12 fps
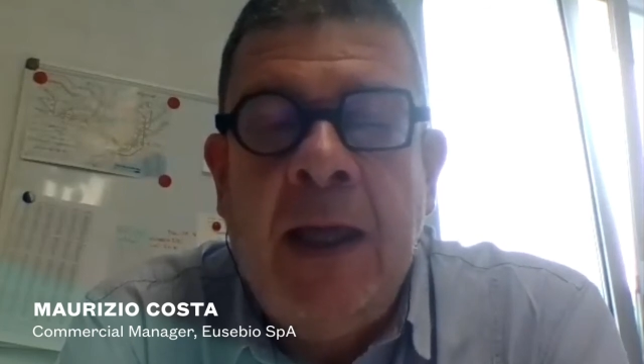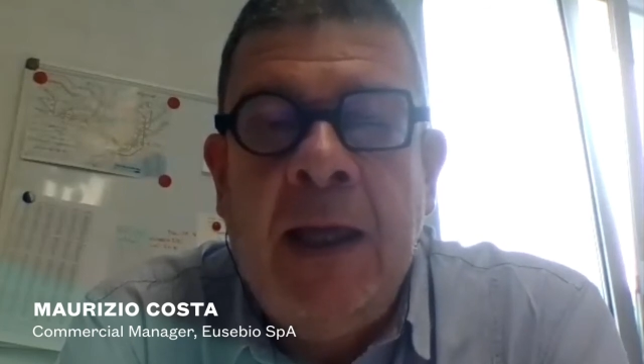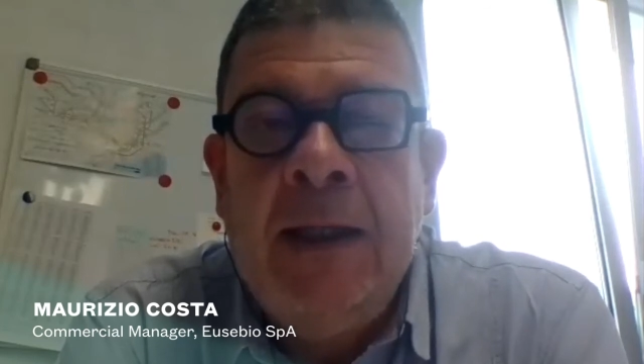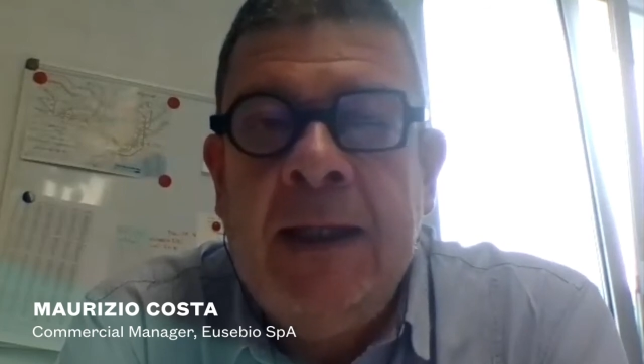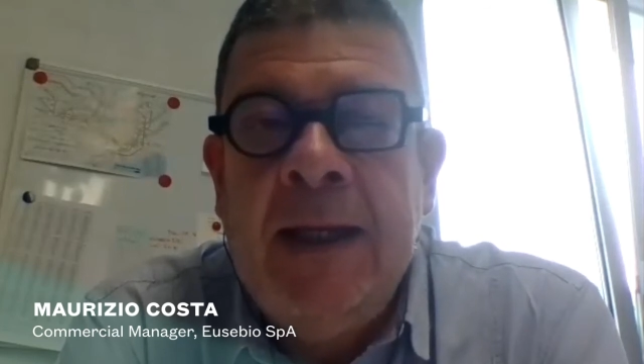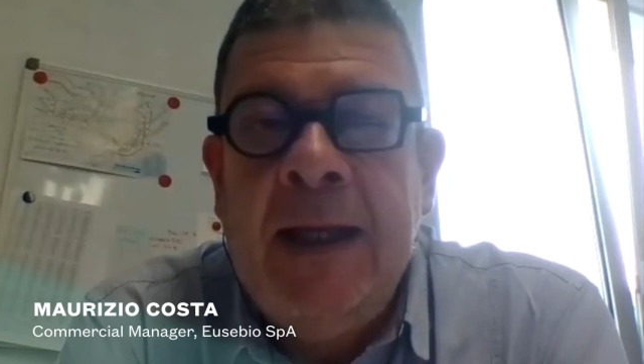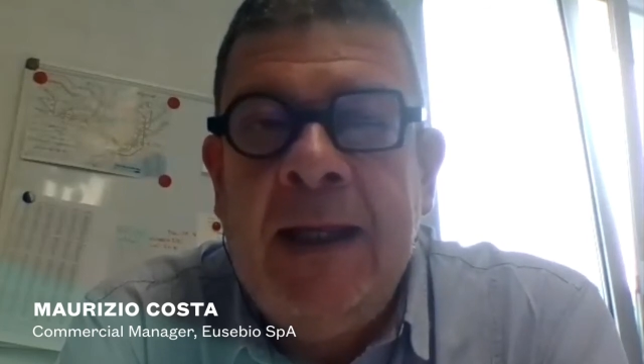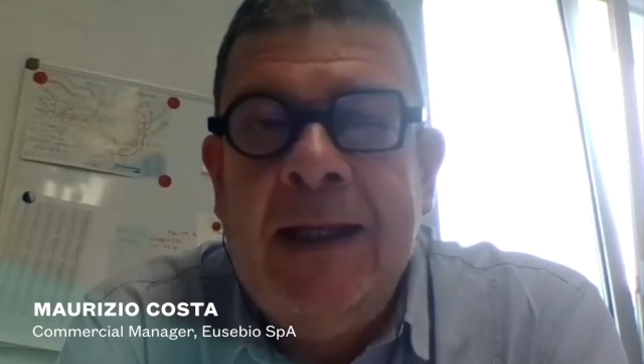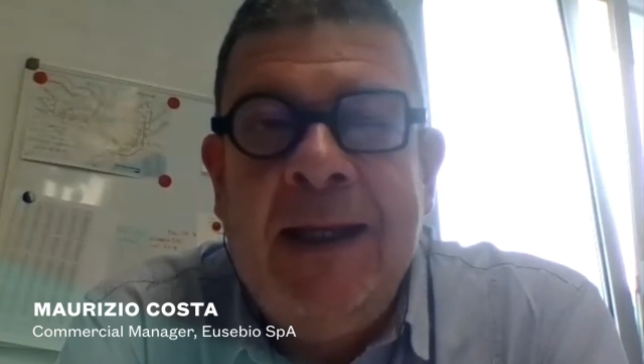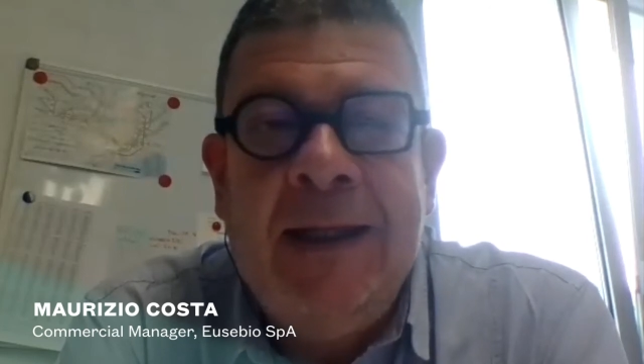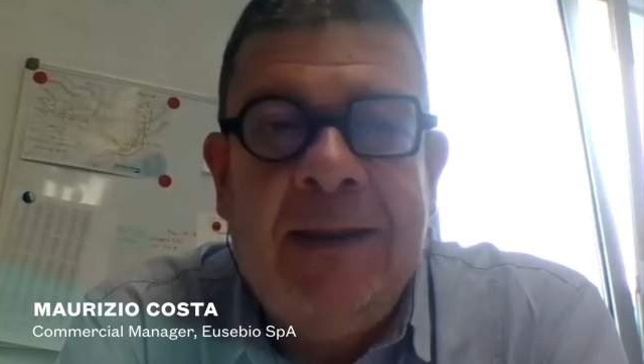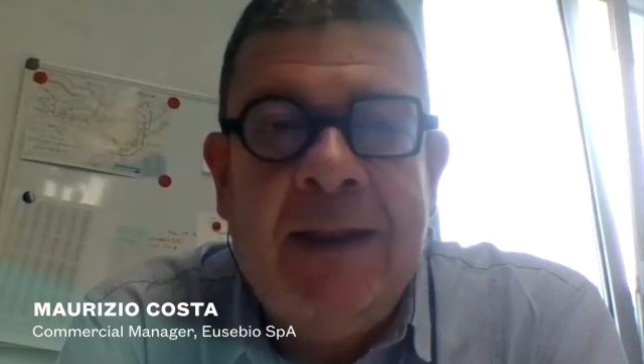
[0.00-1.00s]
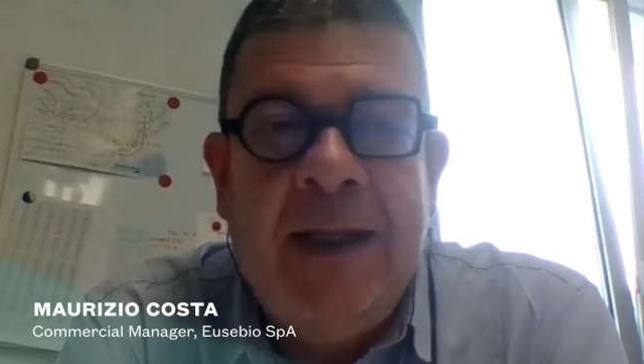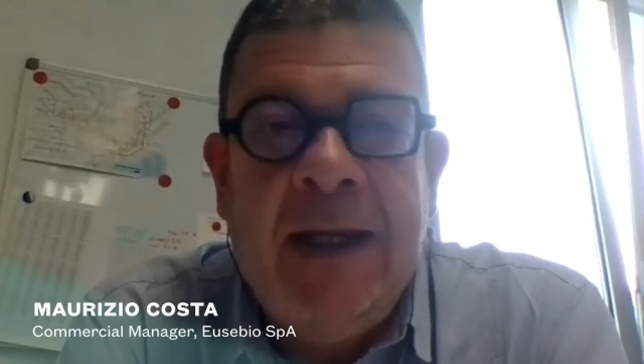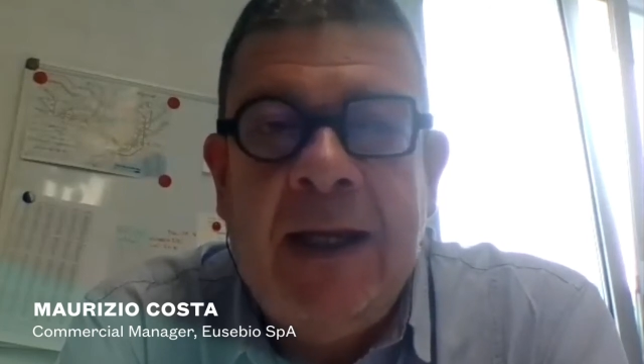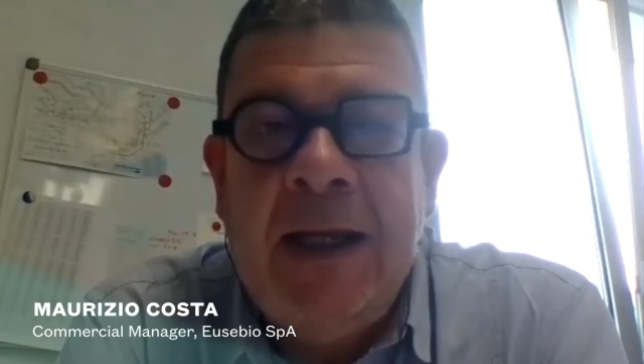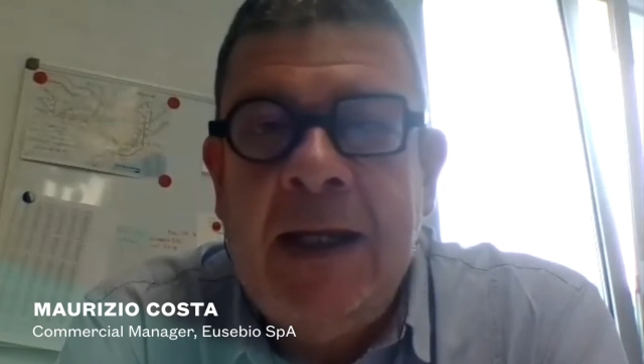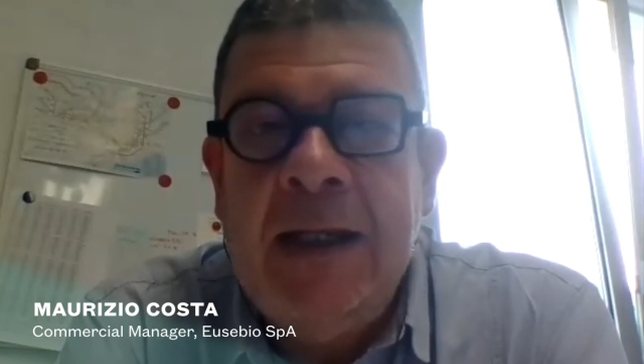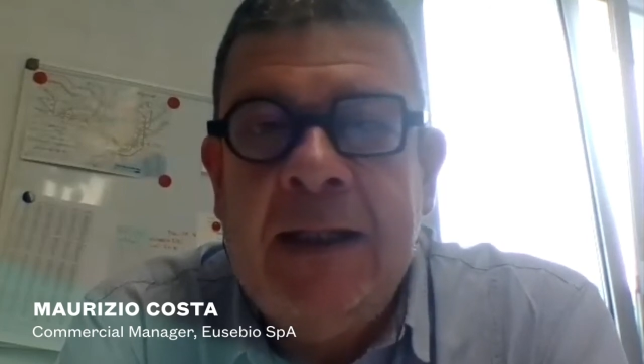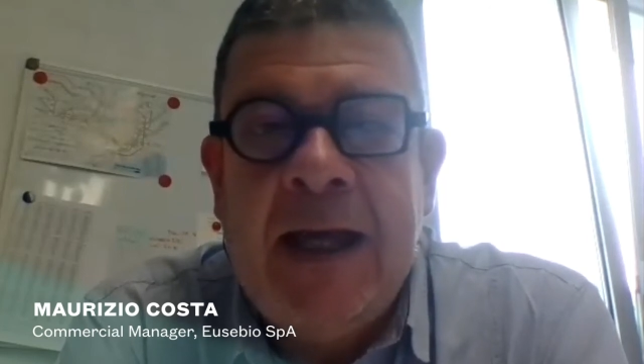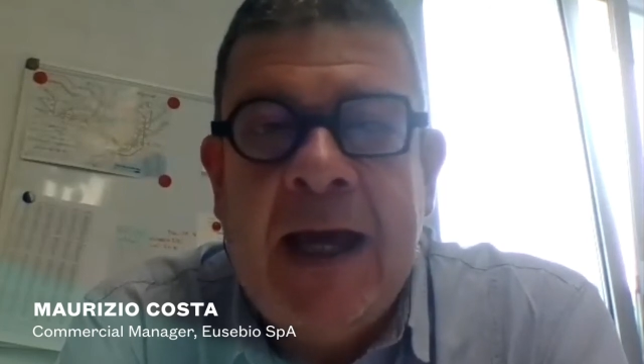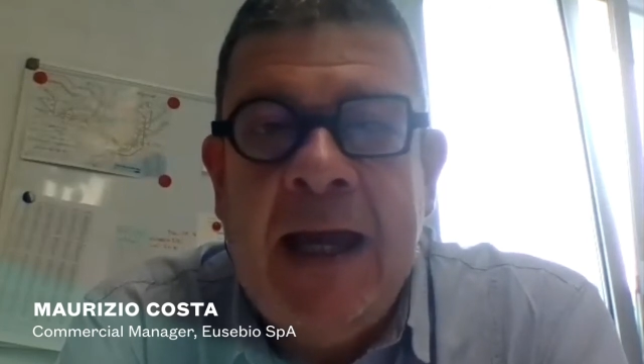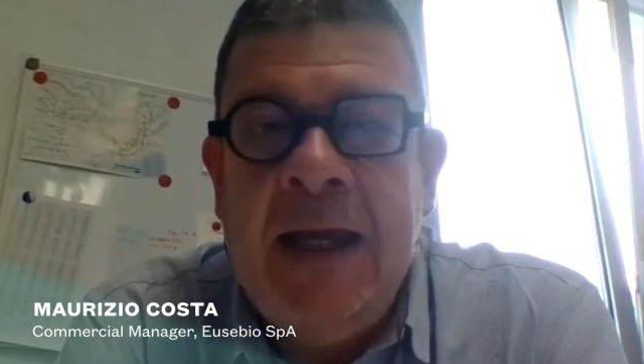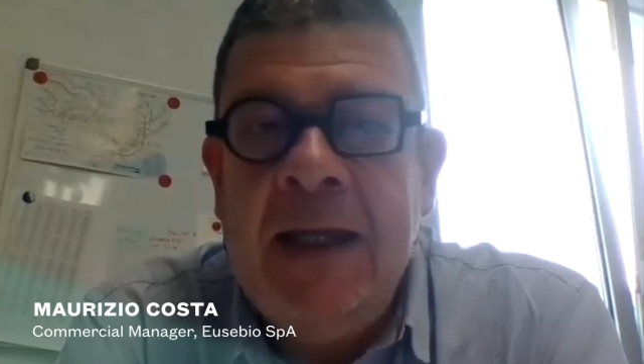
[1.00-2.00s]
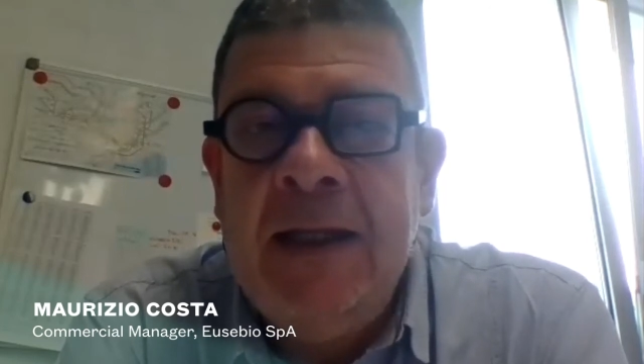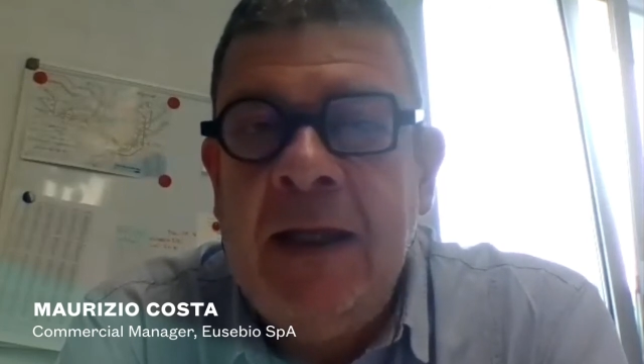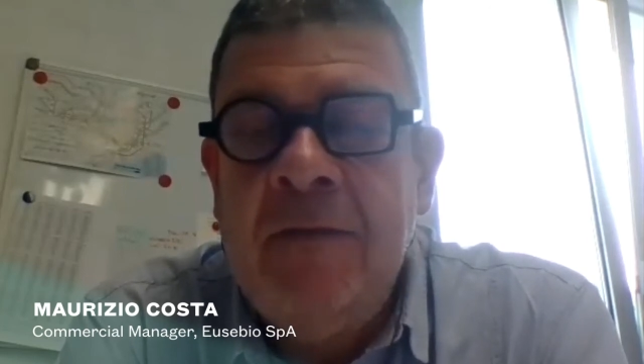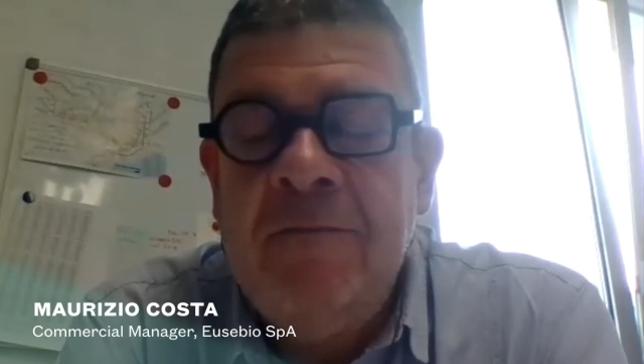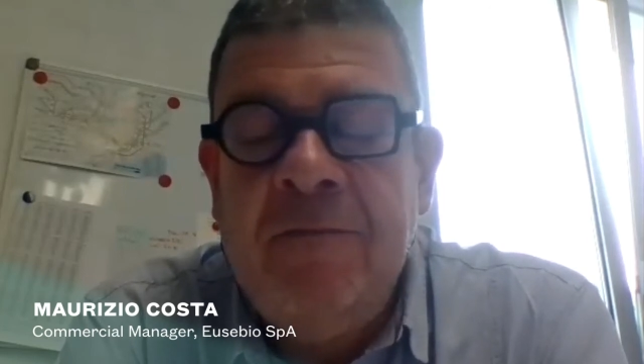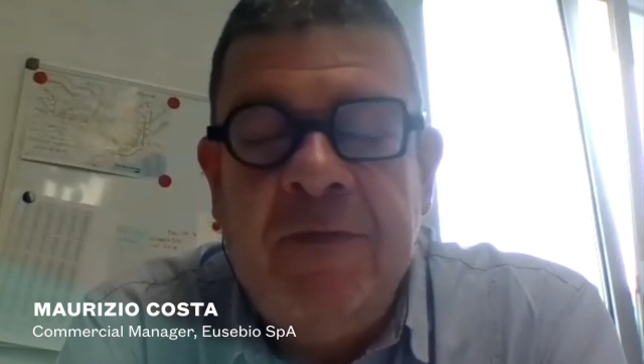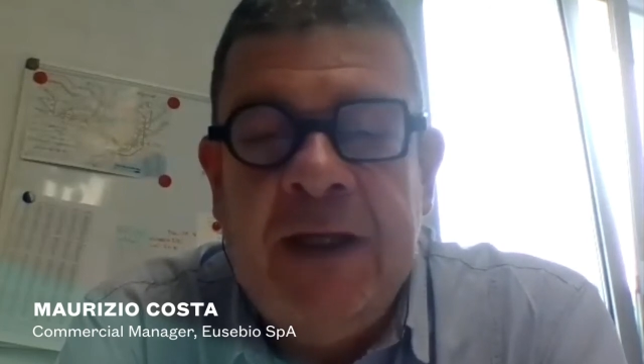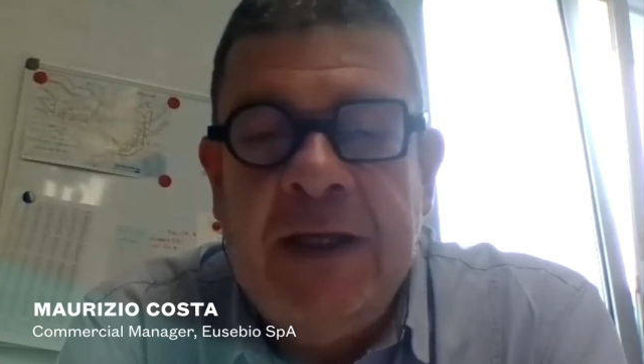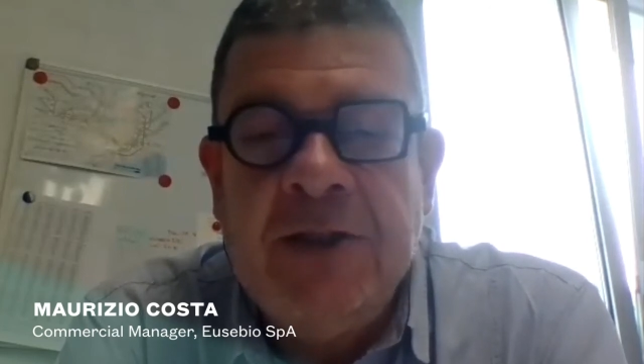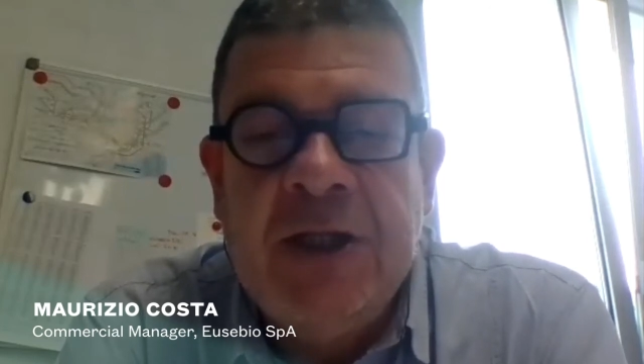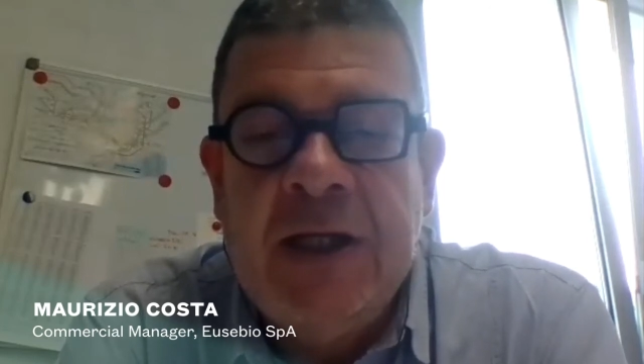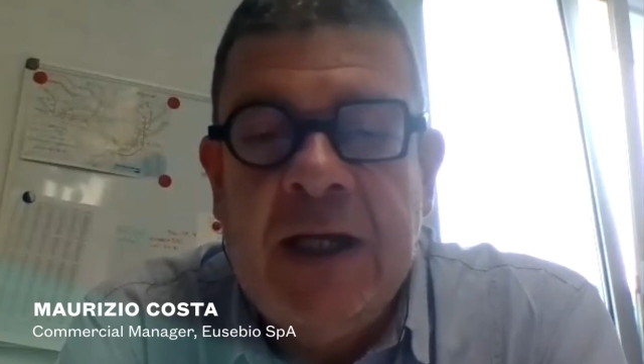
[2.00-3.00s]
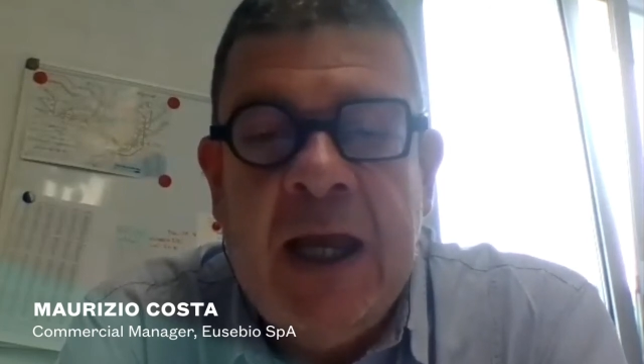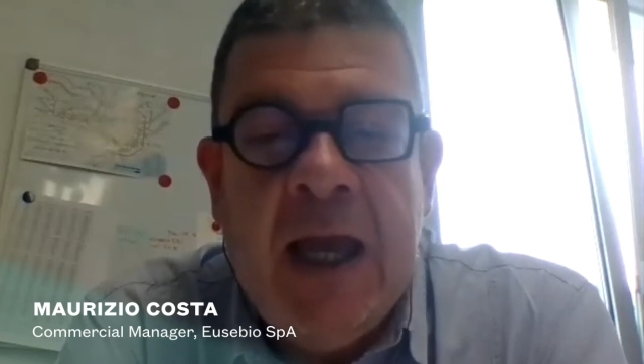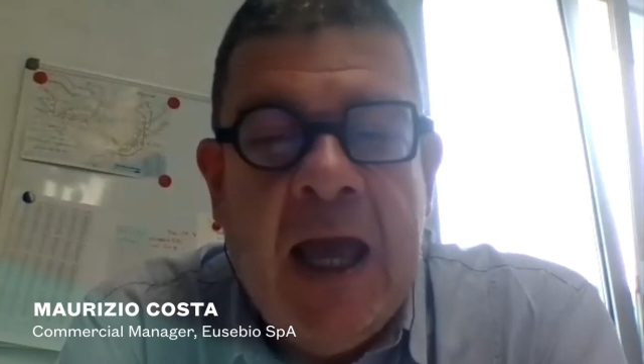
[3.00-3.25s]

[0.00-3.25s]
in knitting, dyeing, and finishing.